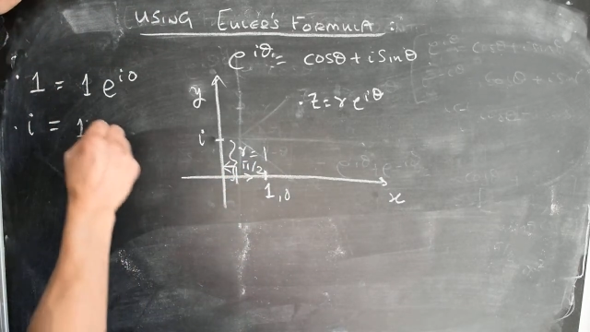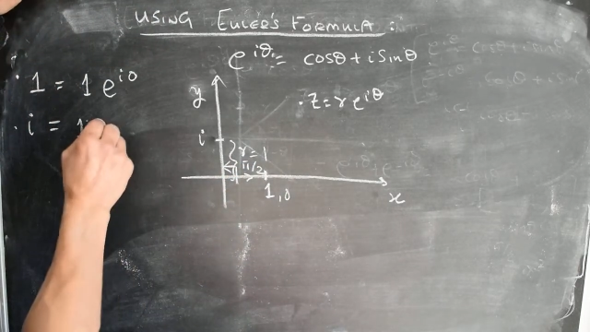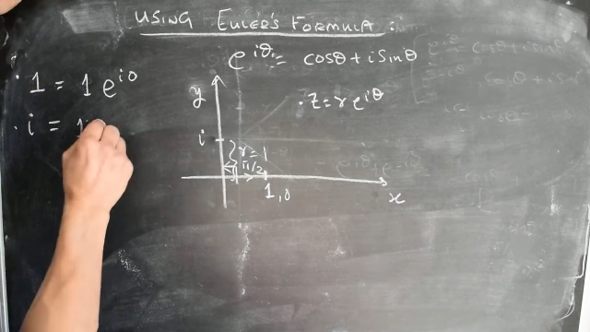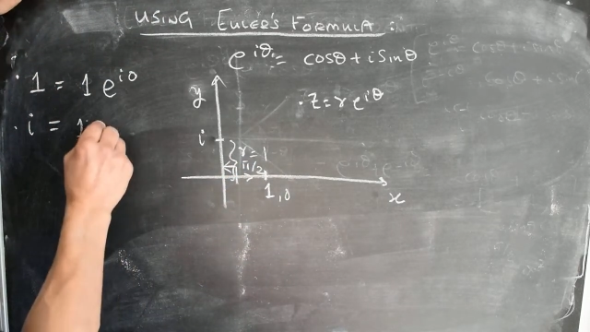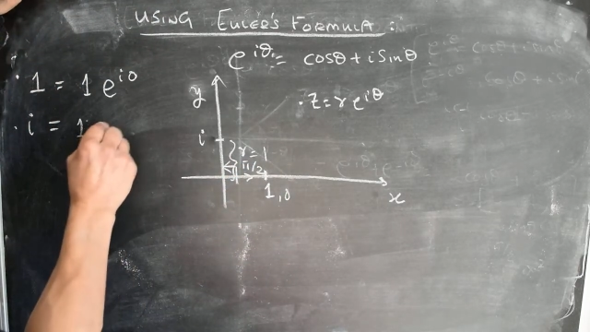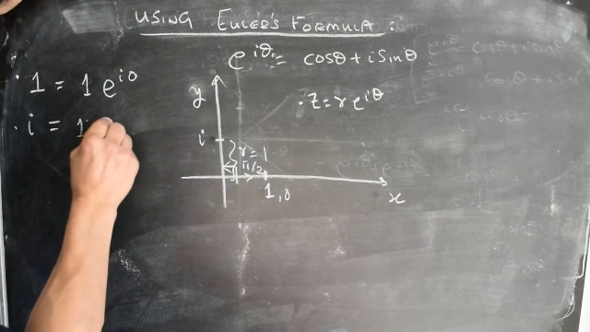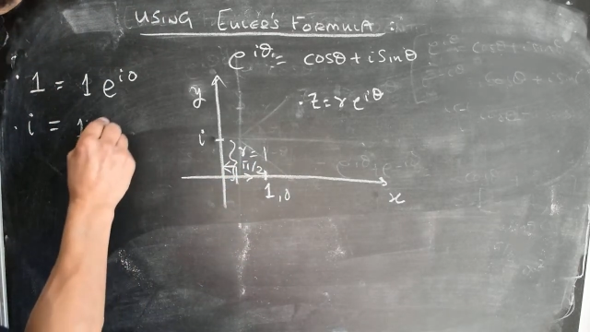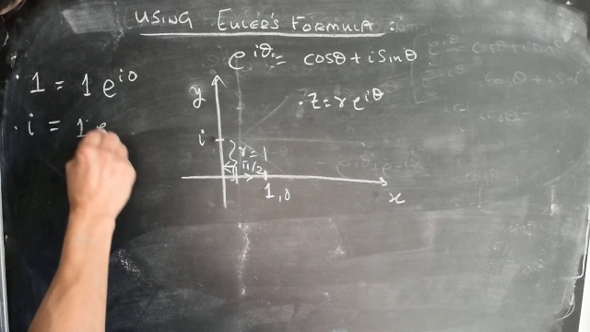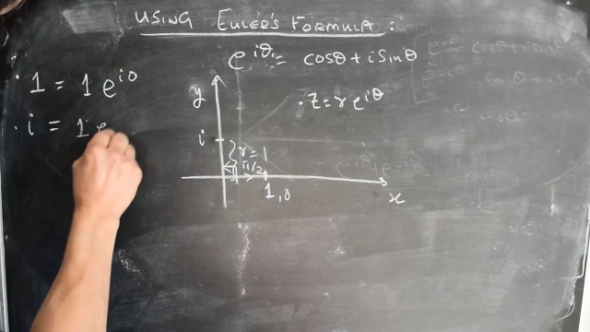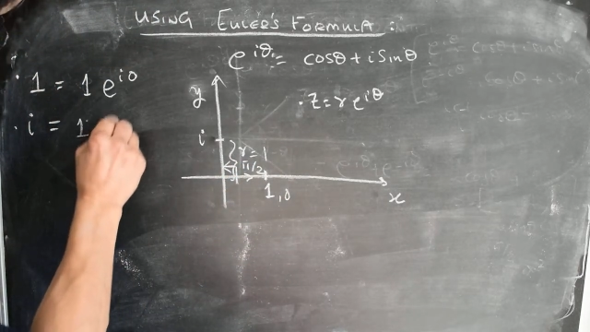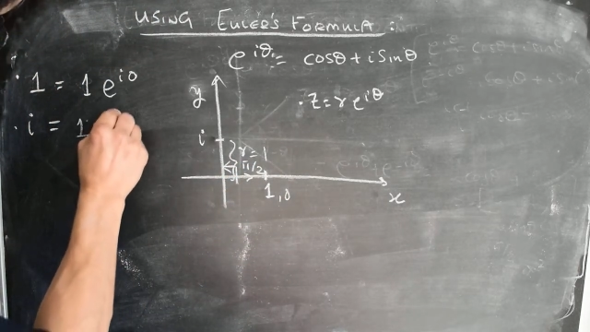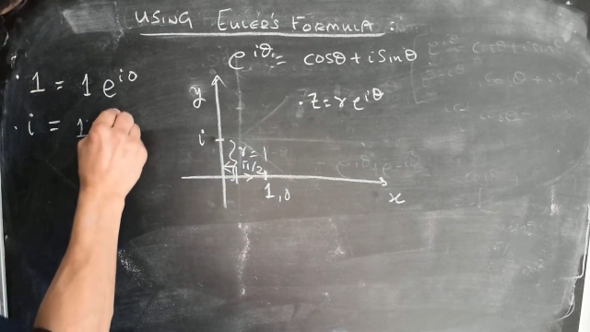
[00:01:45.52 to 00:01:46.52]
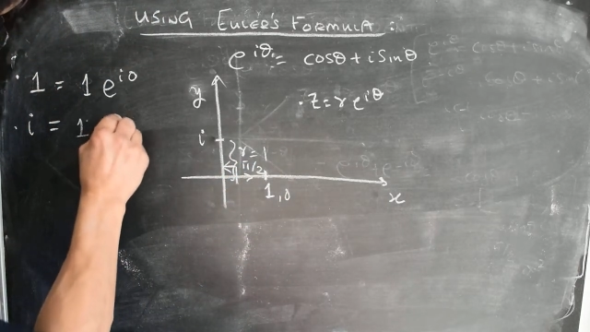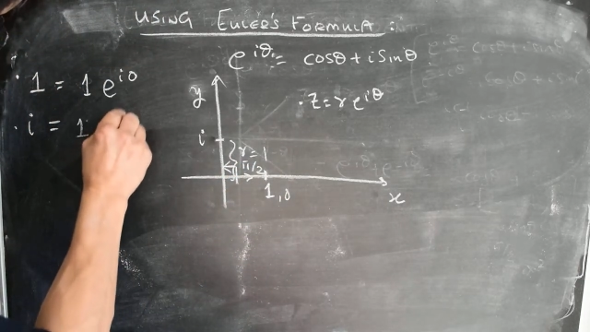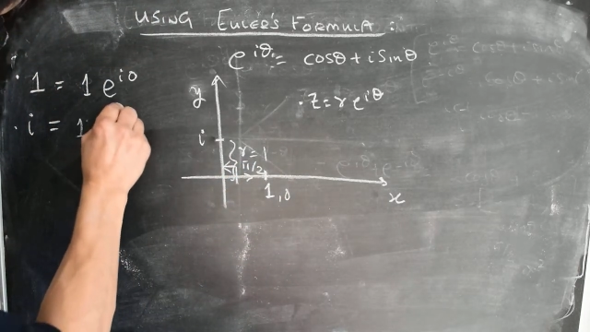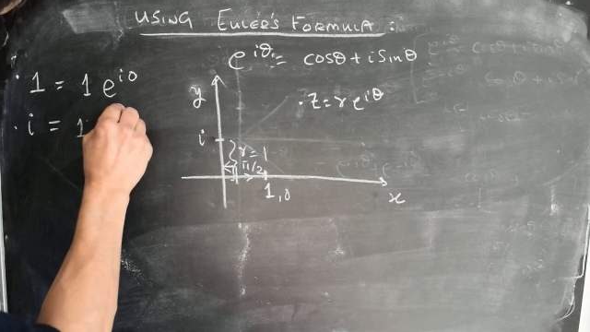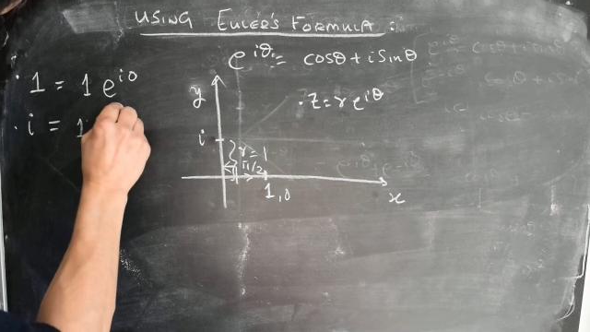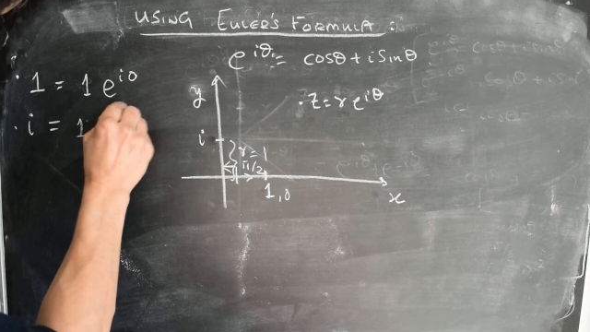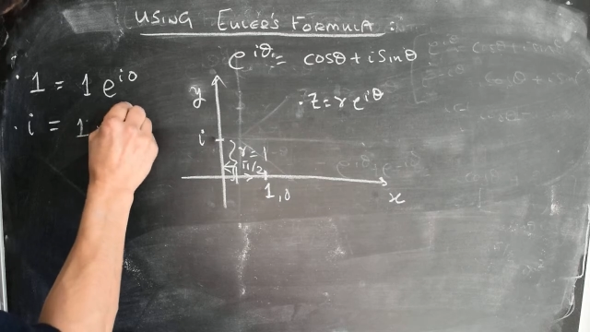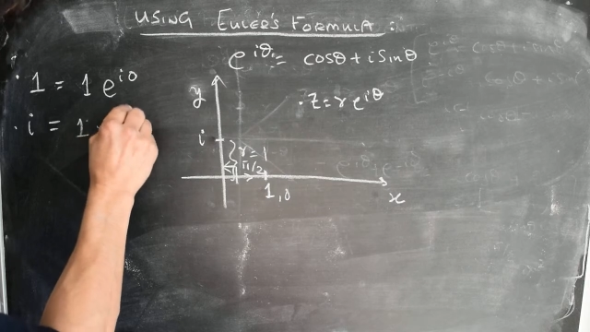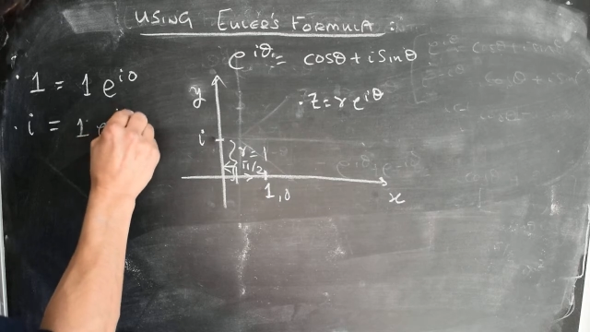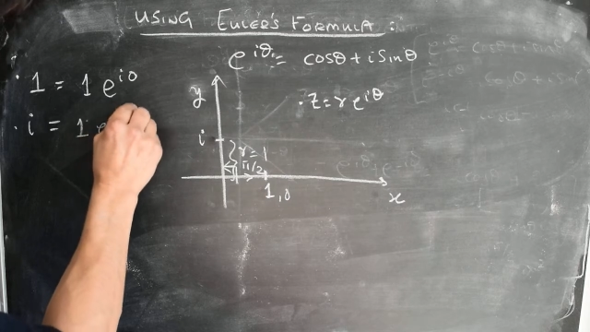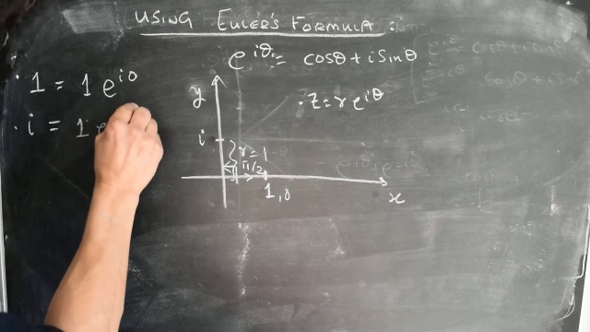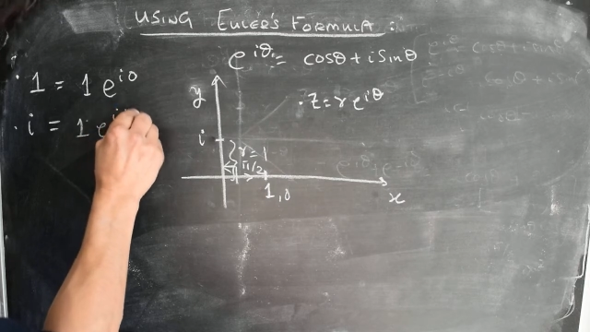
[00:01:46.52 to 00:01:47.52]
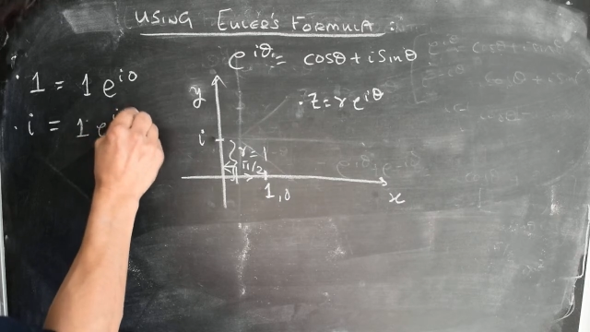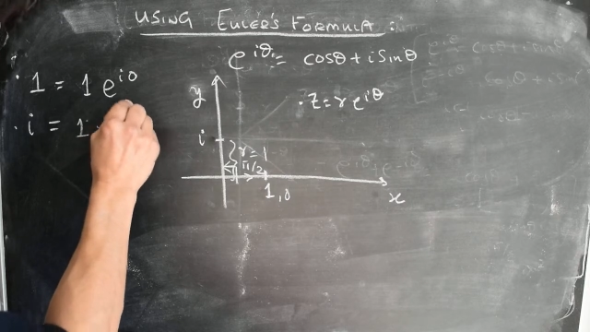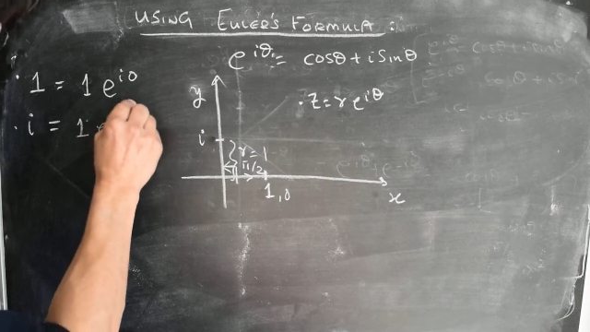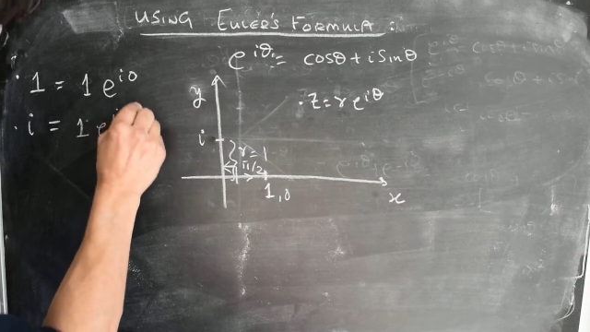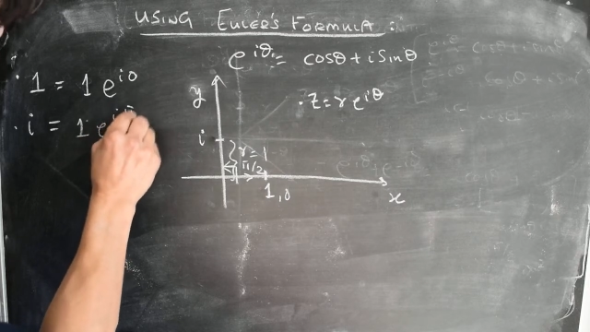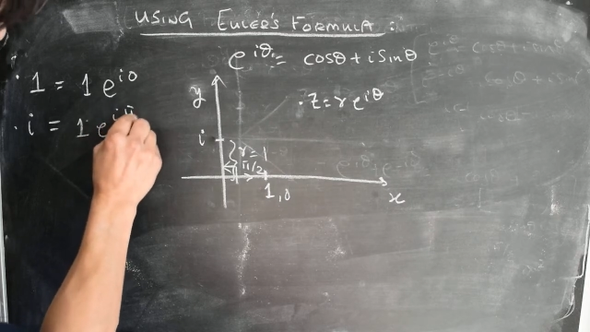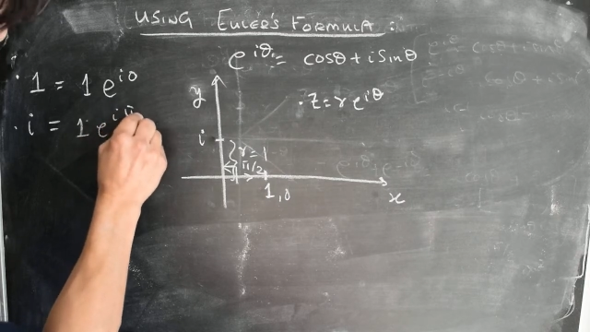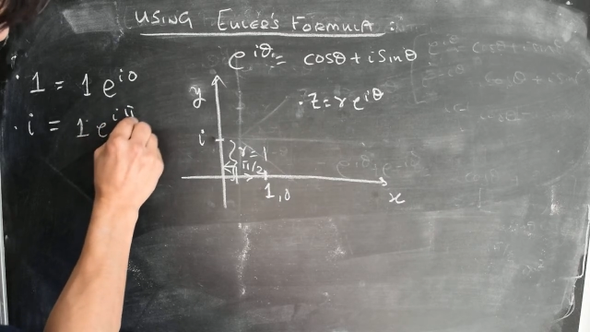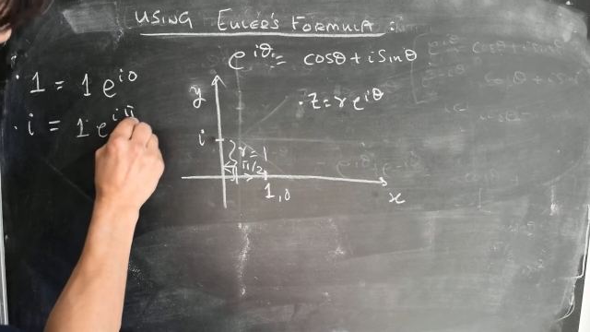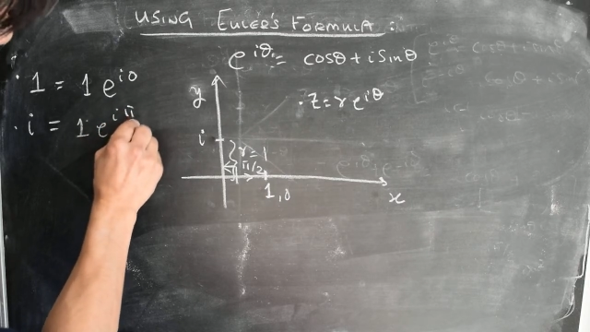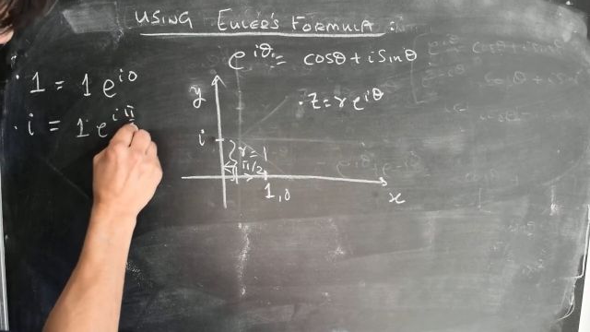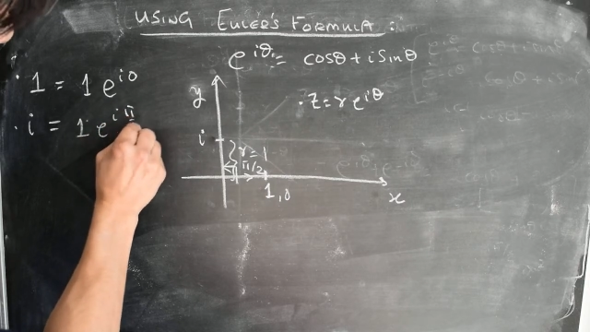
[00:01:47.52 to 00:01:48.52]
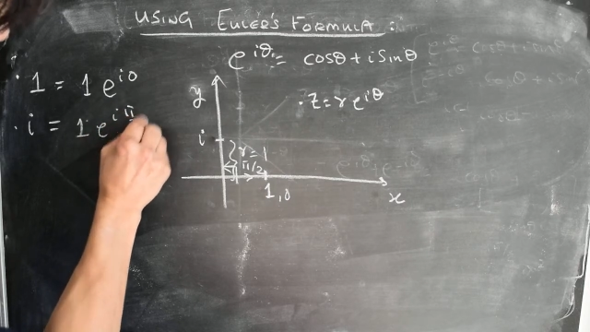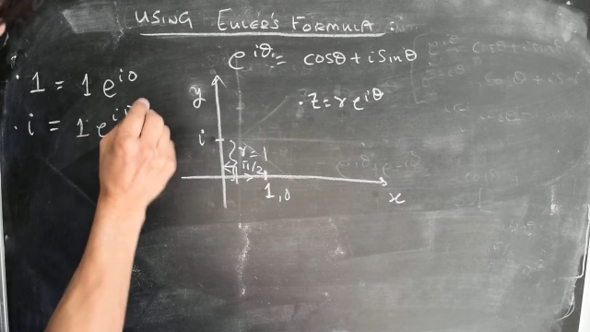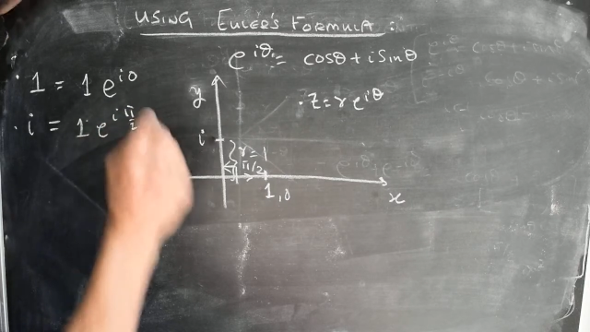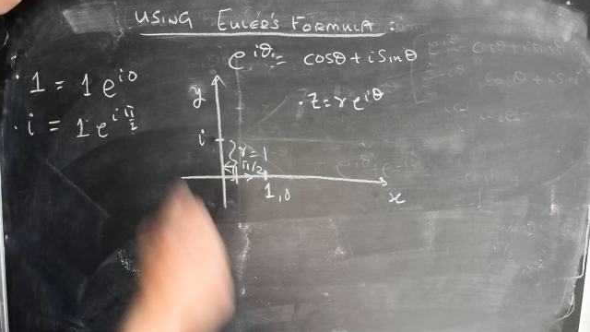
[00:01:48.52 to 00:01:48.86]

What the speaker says: (no speaker visible)